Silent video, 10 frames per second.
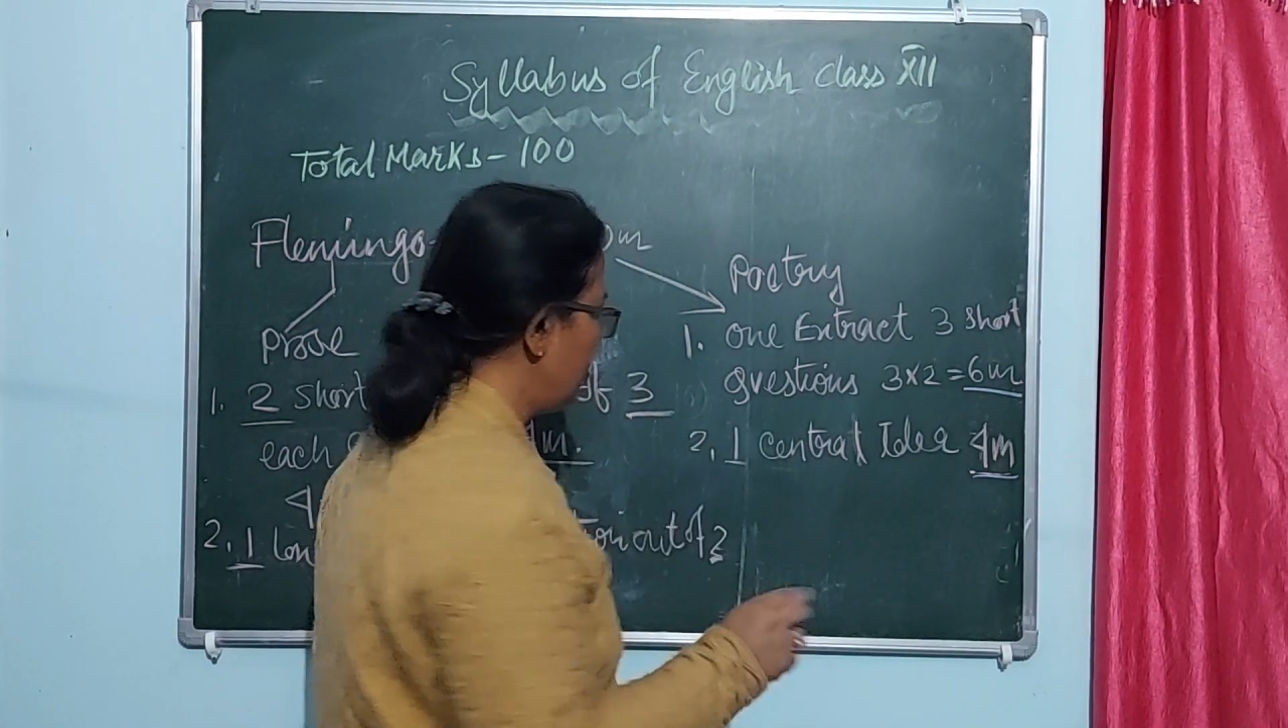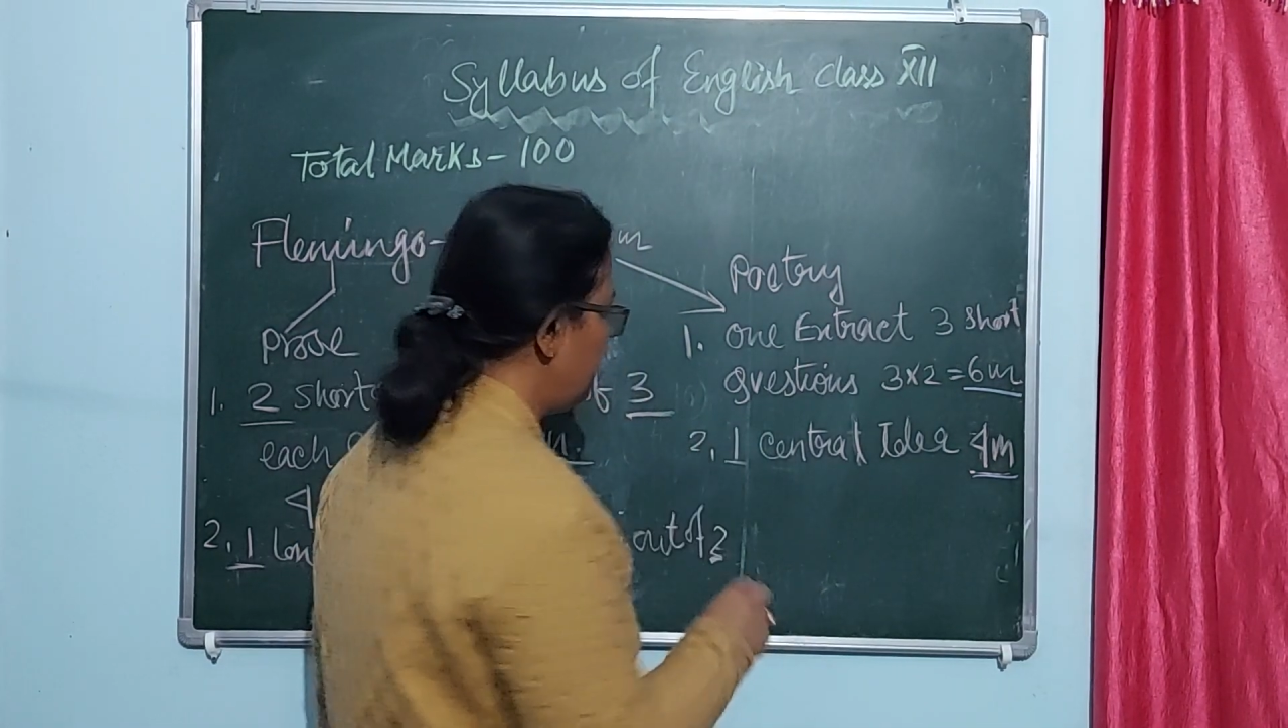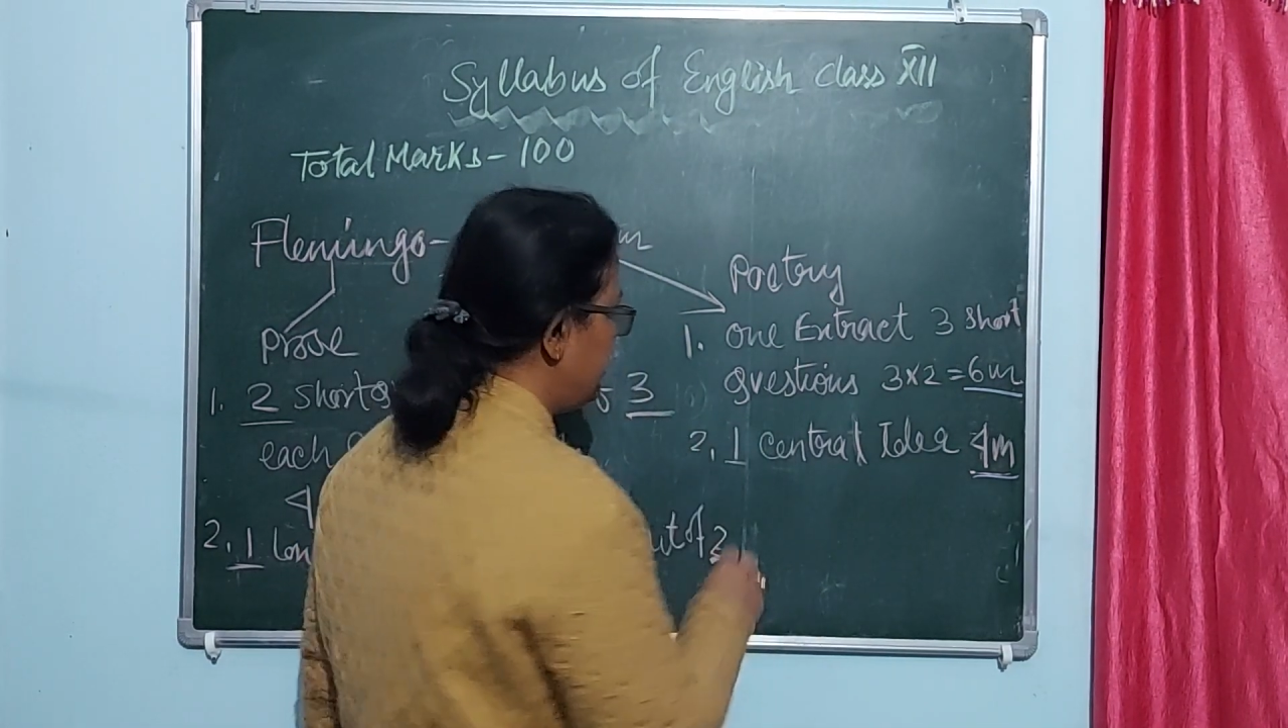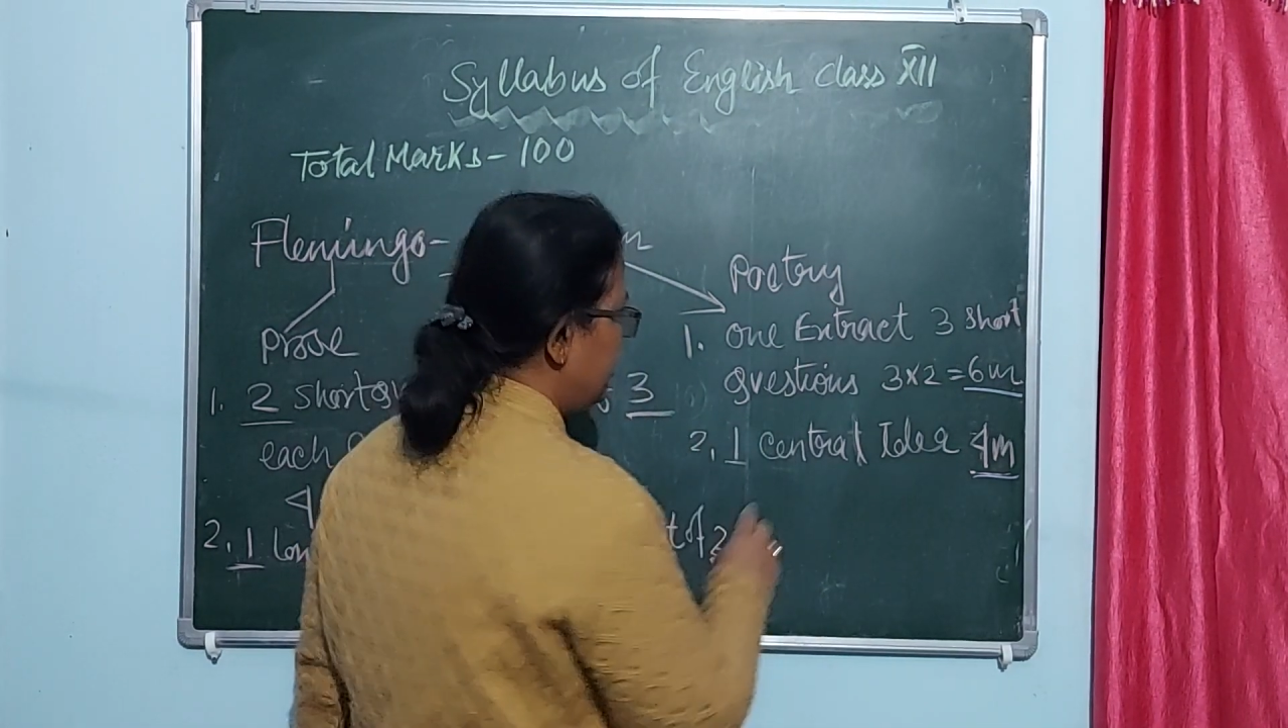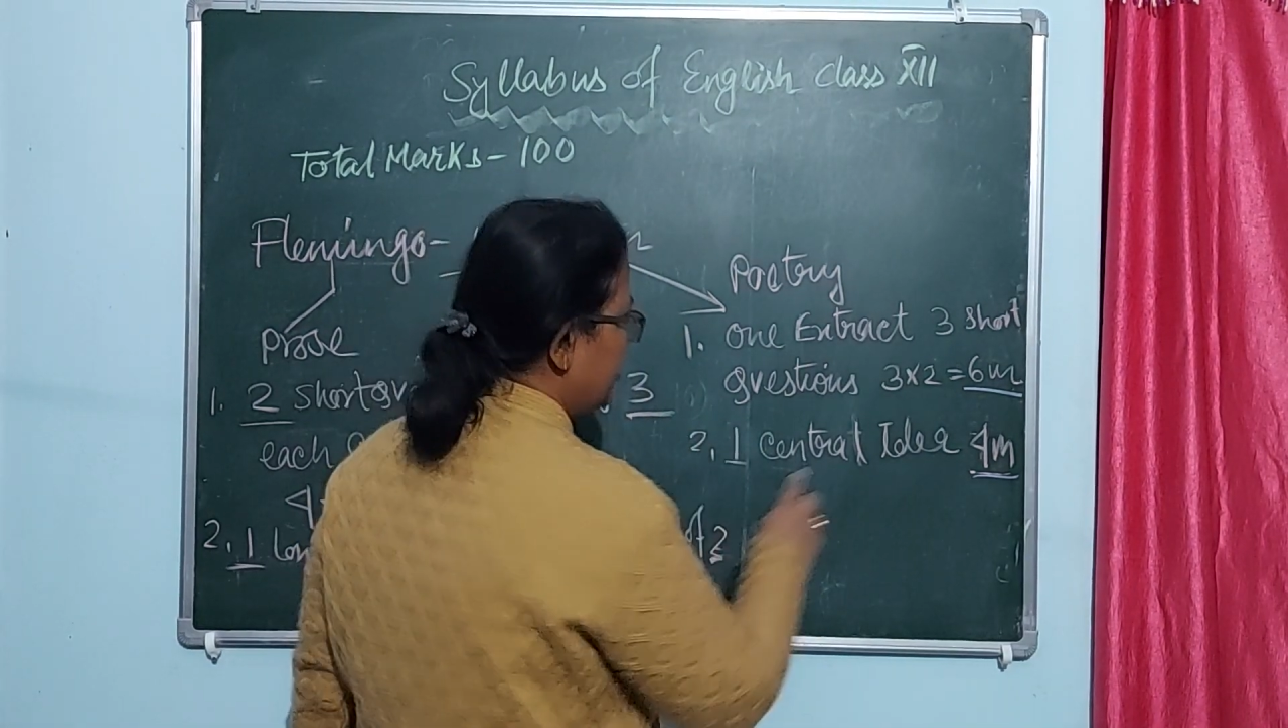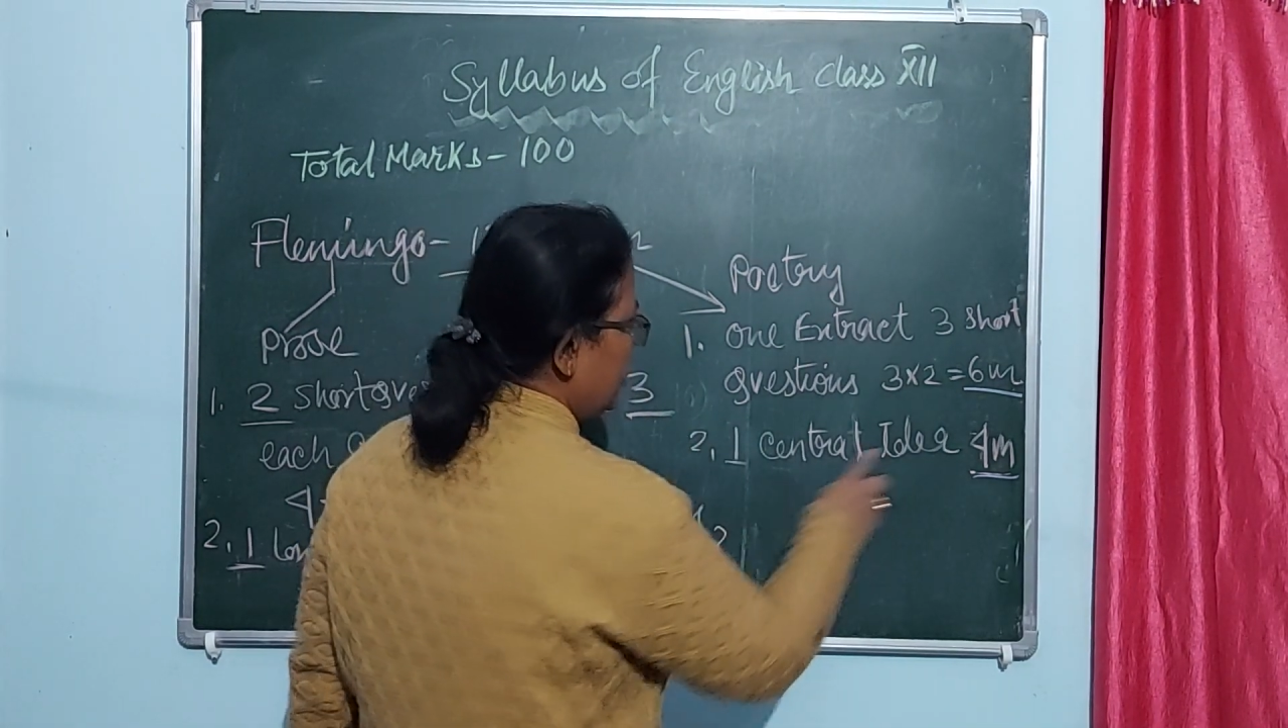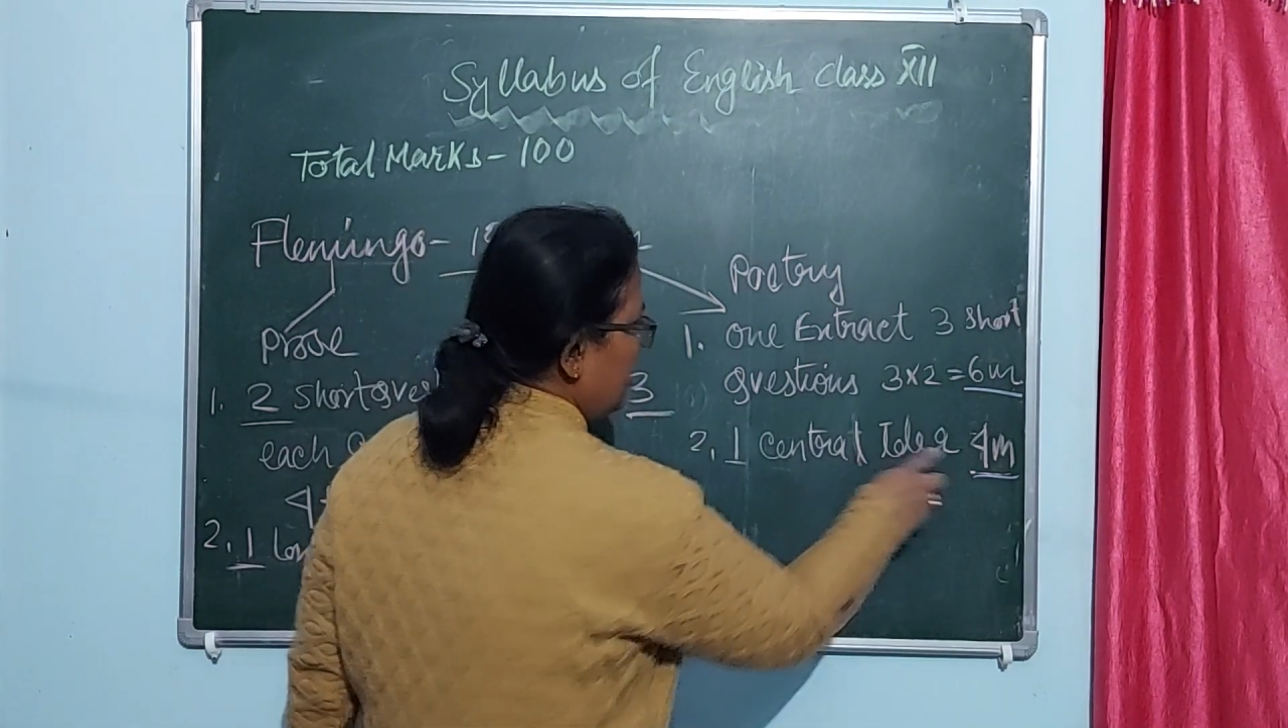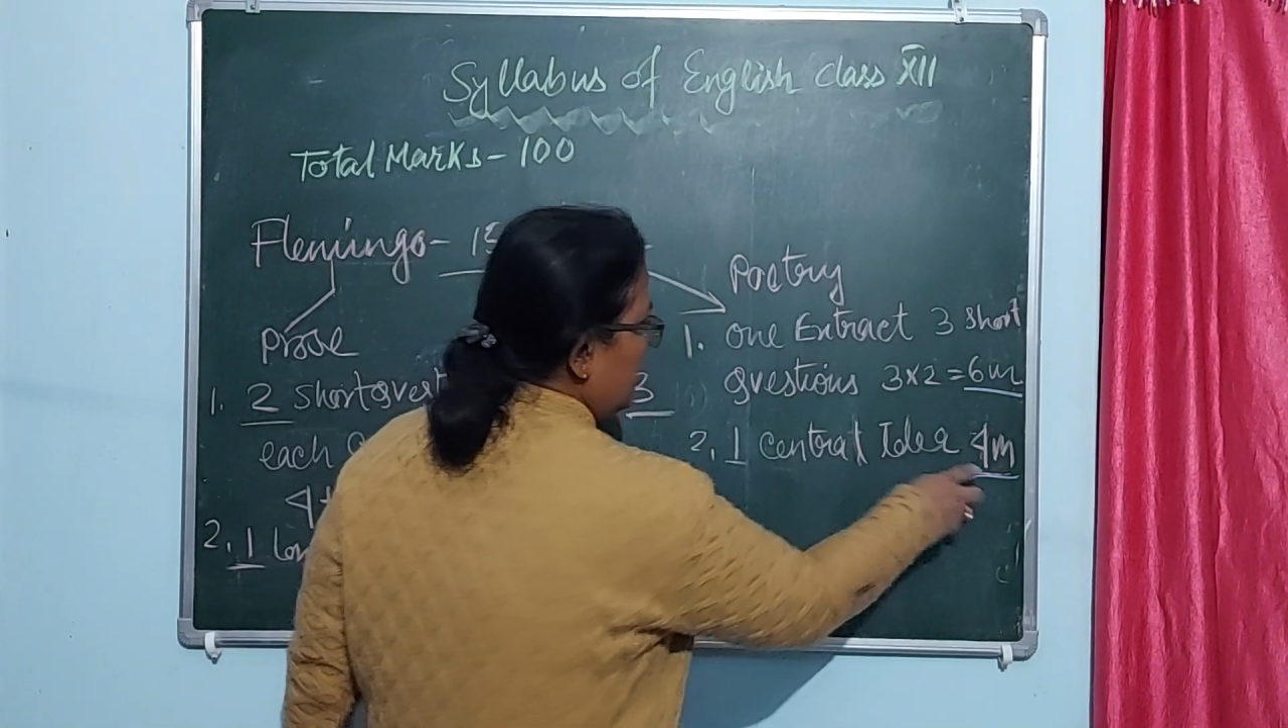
will be there.